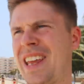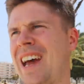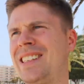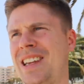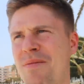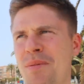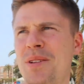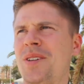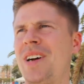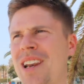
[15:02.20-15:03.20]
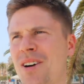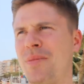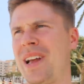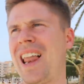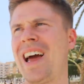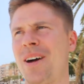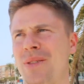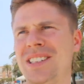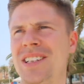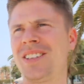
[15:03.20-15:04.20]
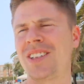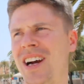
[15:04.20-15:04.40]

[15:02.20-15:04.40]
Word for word: guess they'll probably do it a little bit later when the sun's